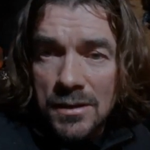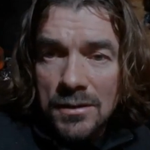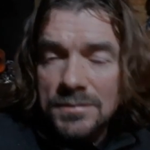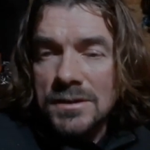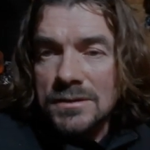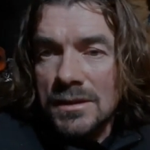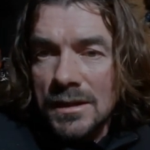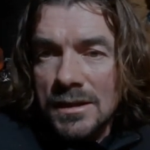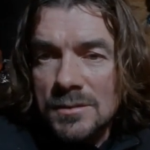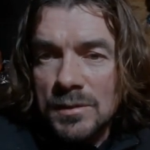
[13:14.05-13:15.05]
Often is the
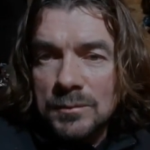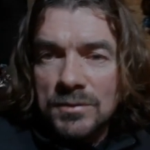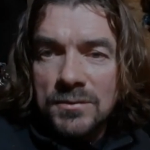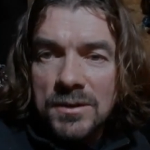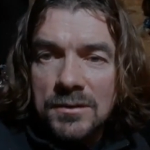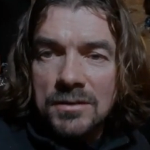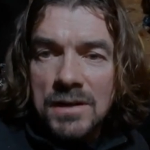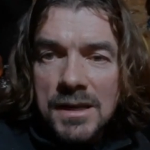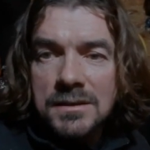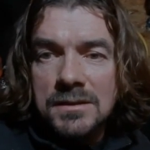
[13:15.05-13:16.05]
case, people feel
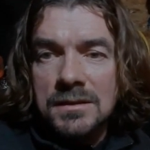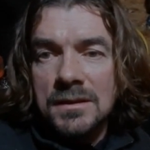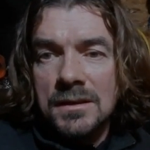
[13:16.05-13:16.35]
threatened